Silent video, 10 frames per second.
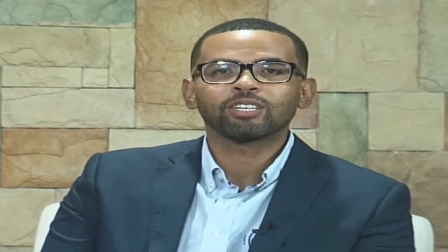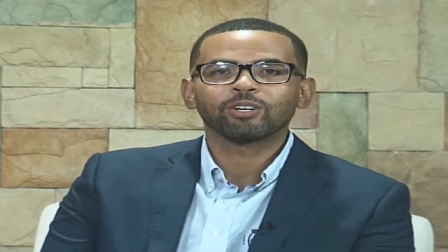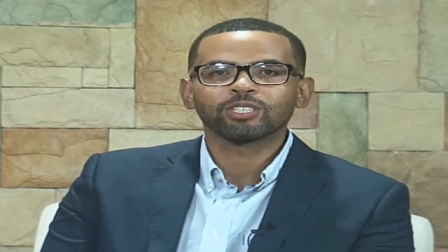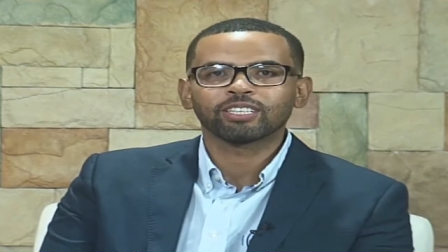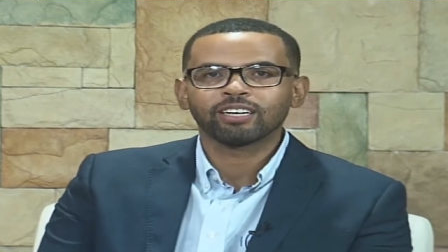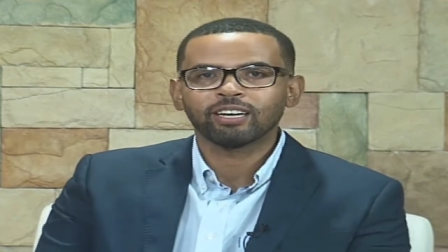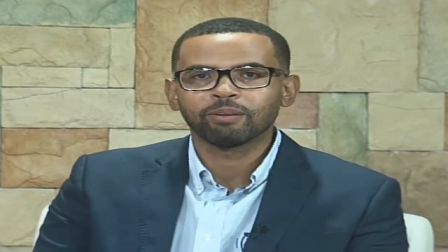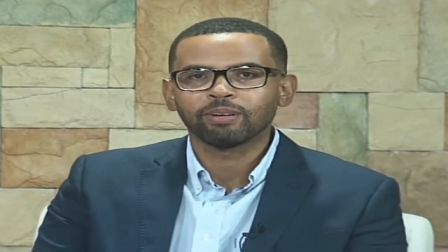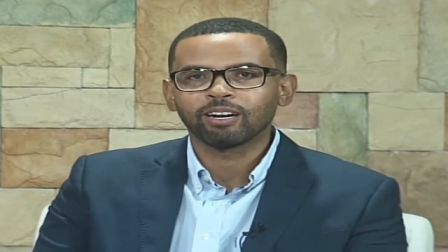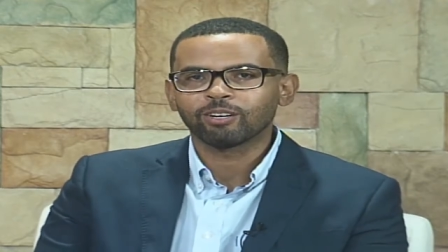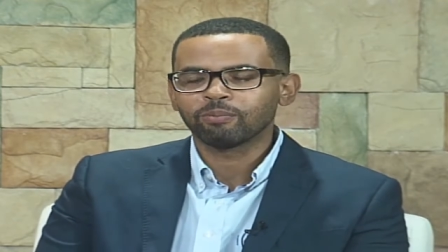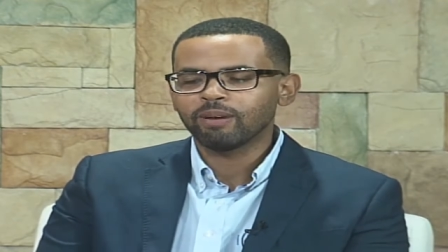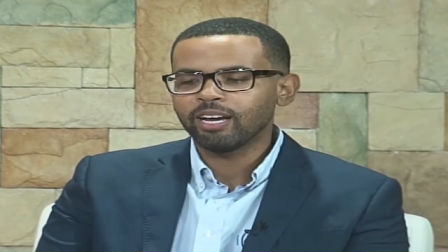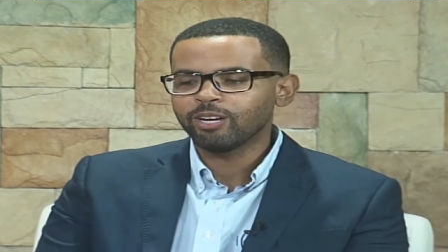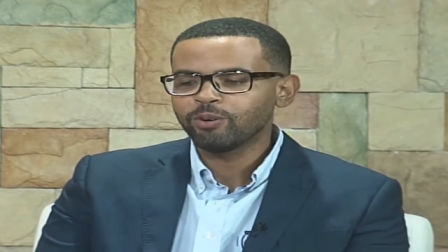Minister Jose Abelardo
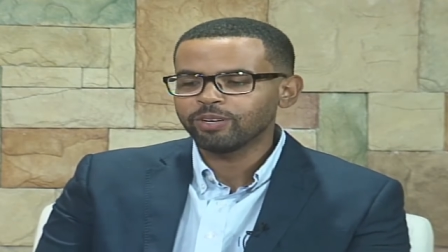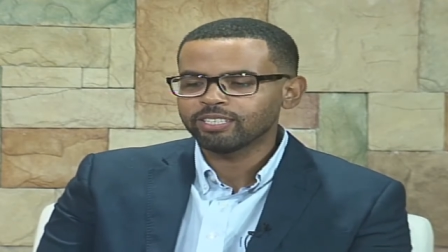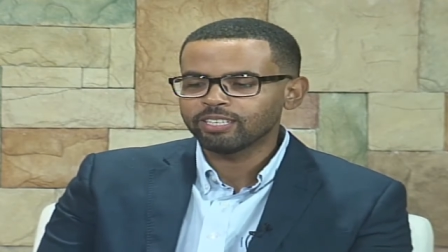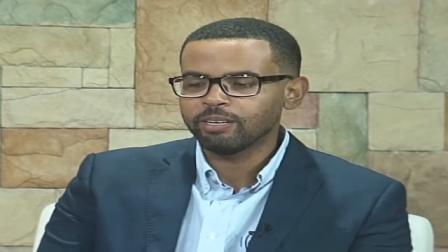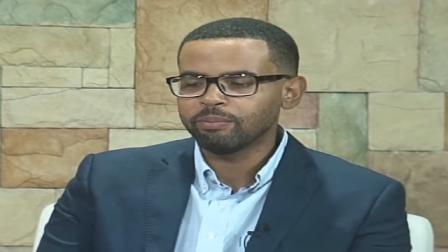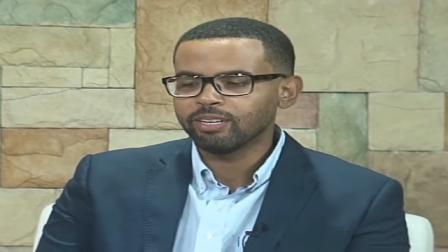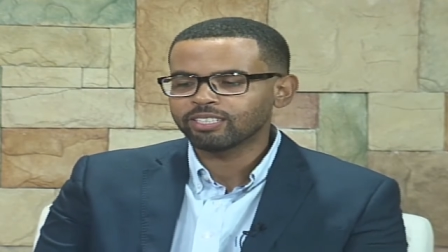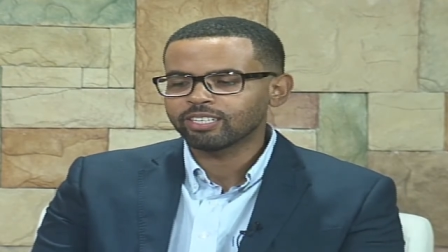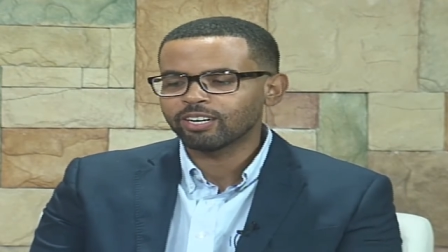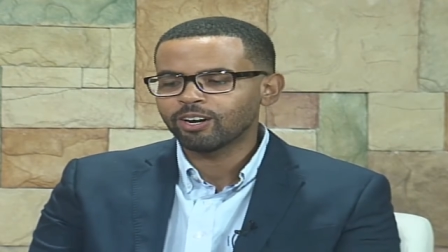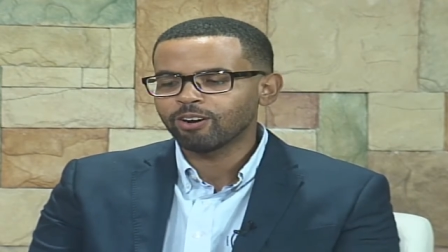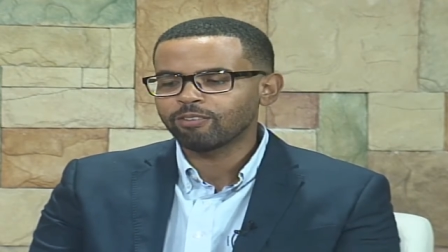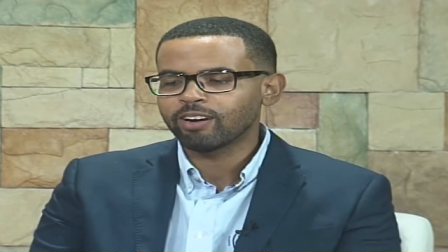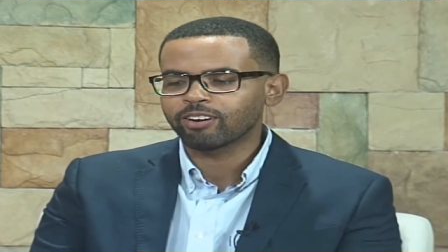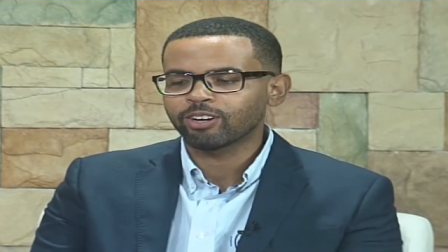May, who is the Minister
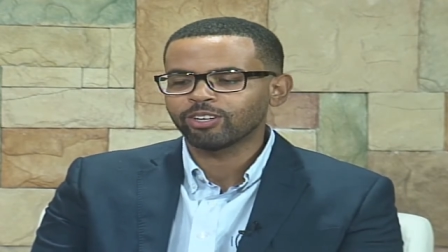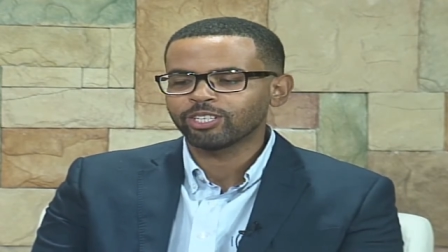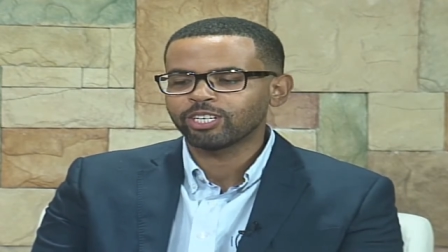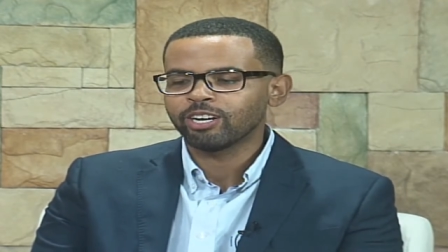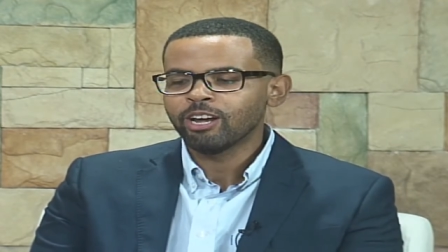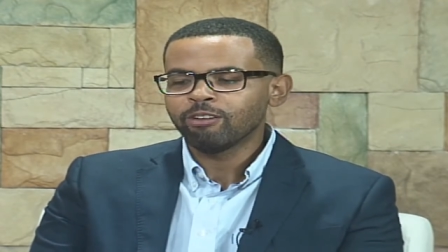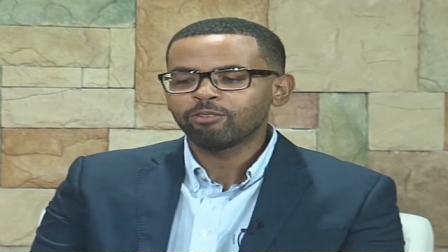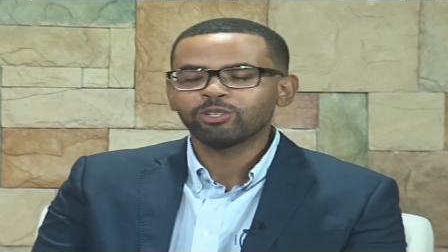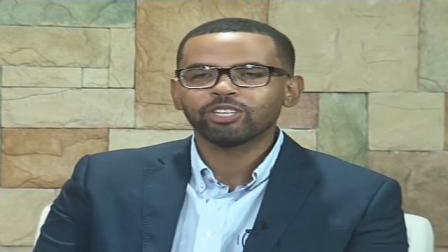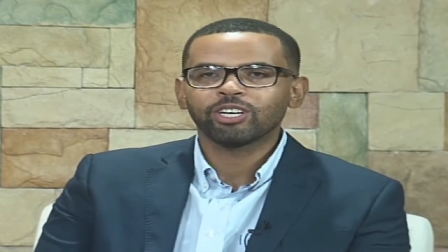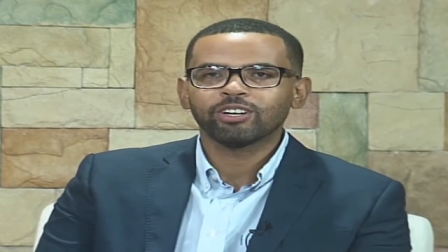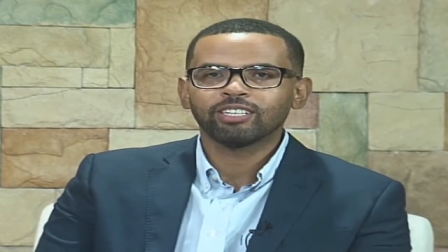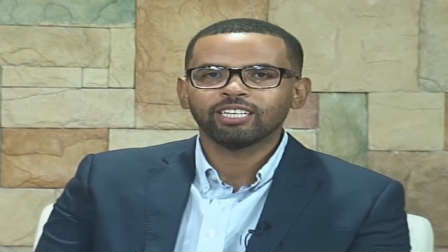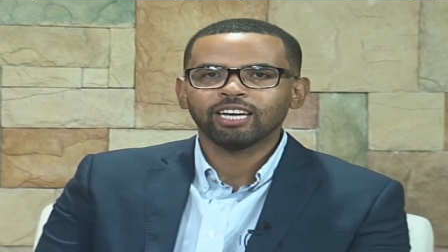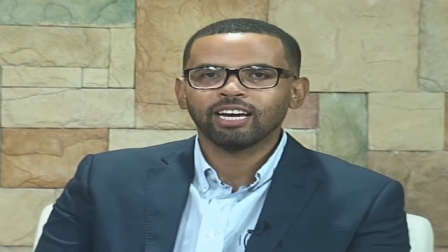of Agriculture, Food
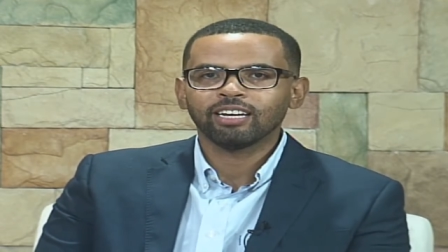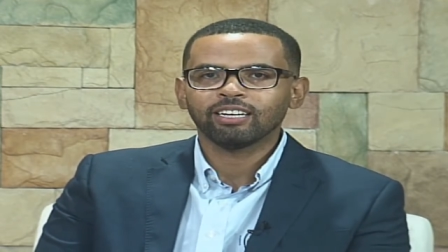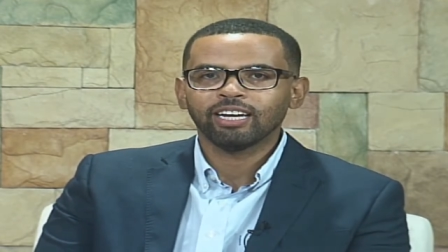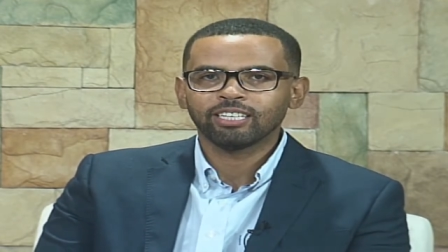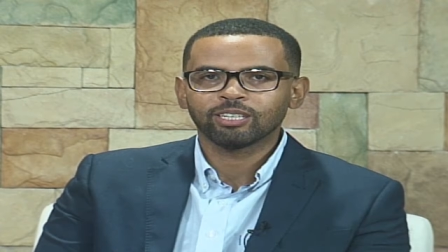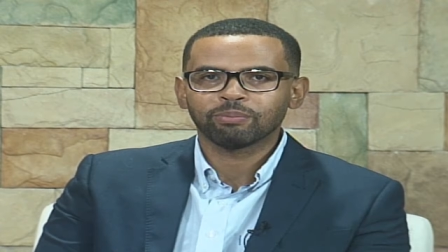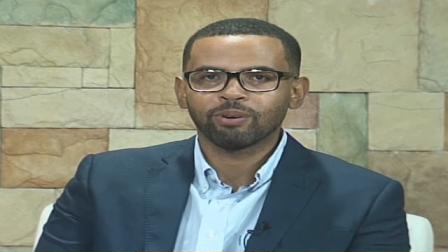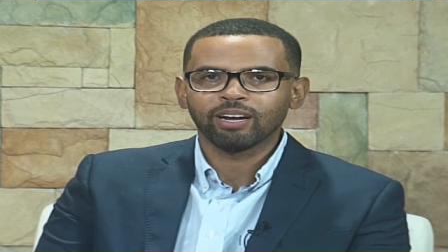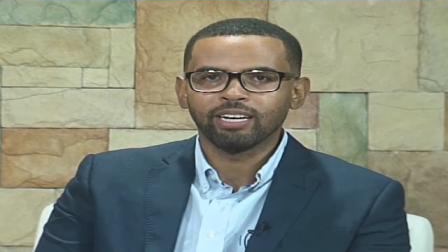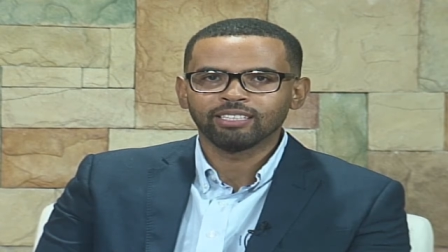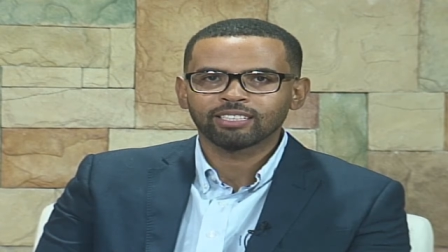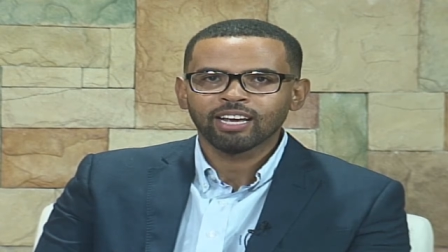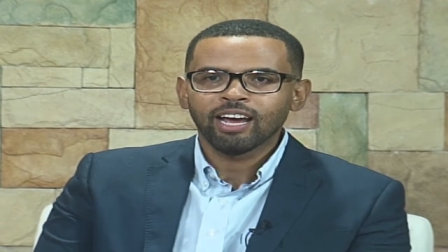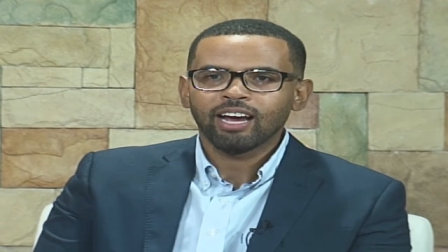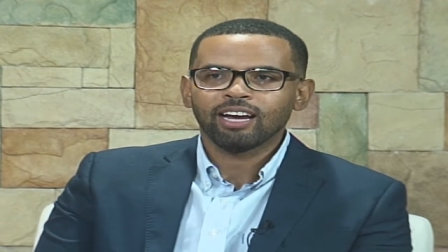Security and
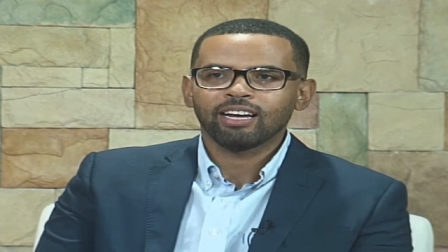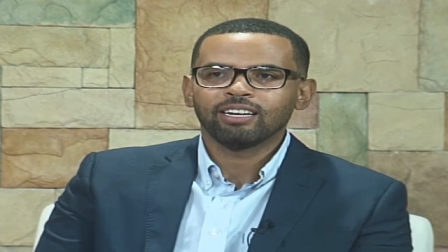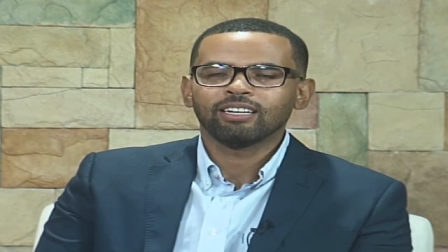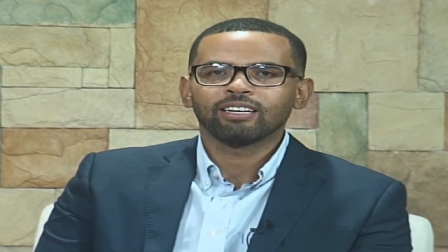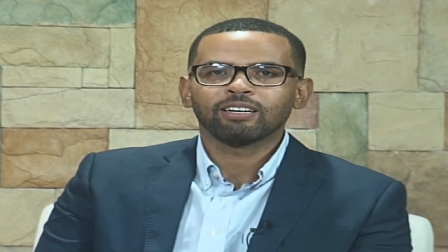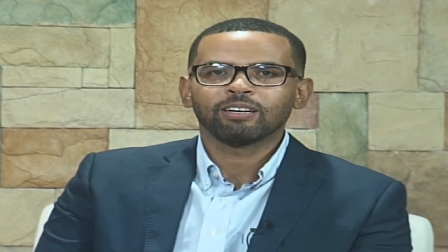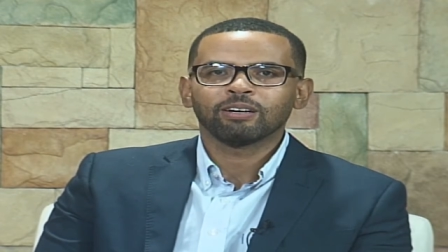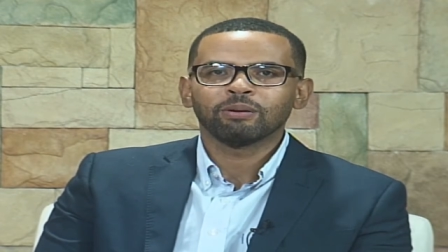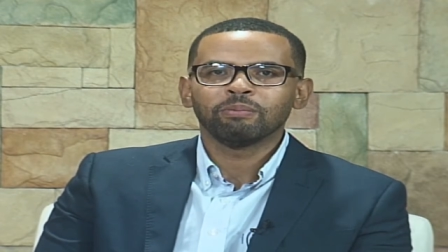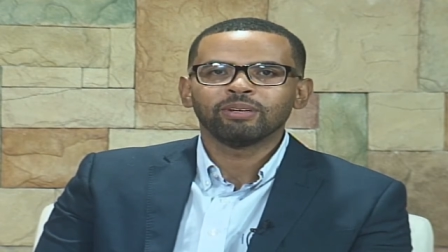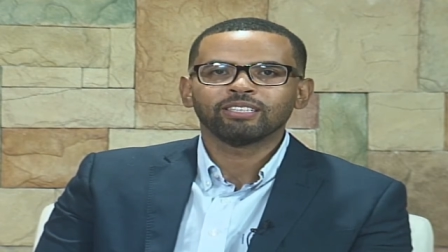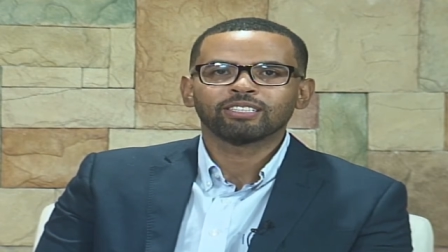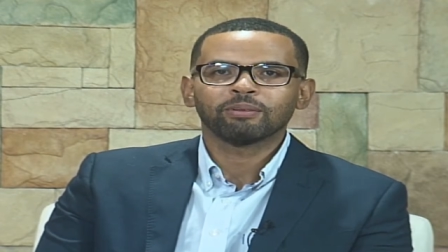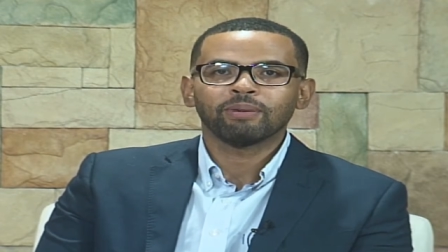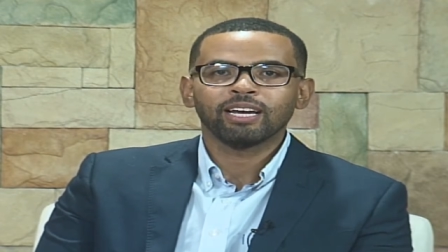Enterprise. And uh,
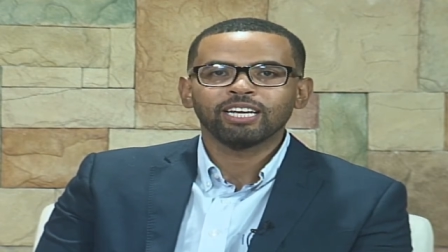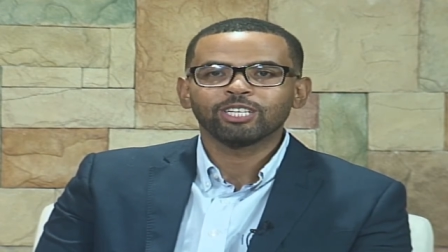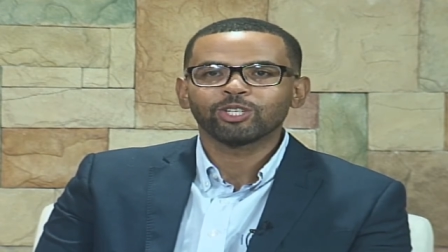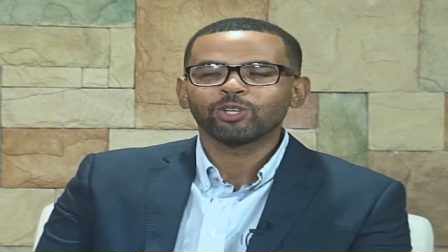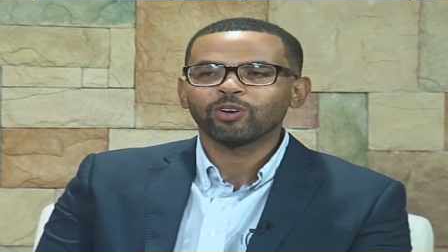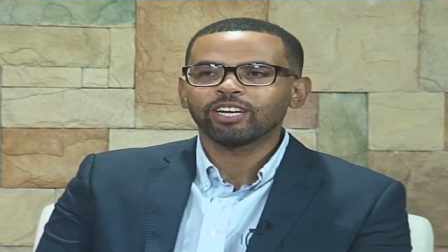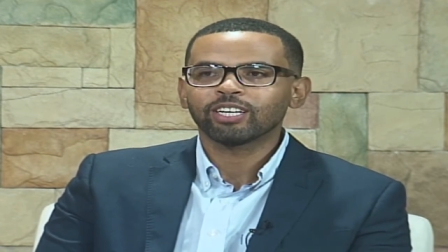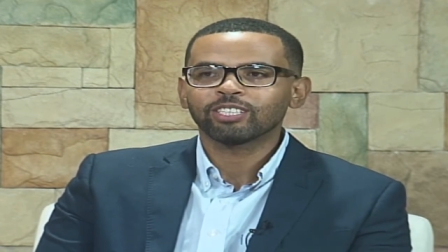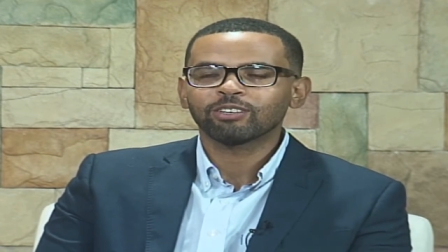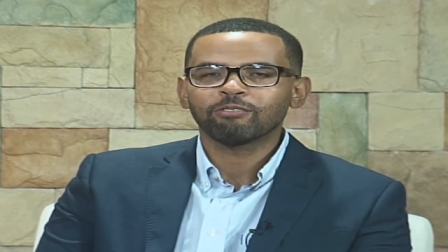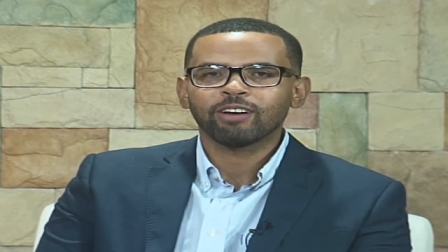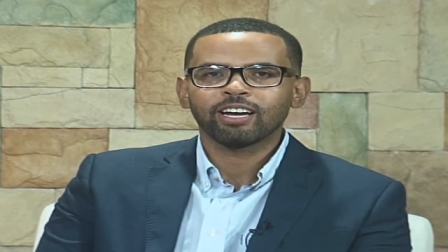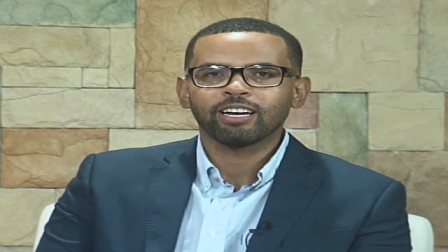Minister May is joining us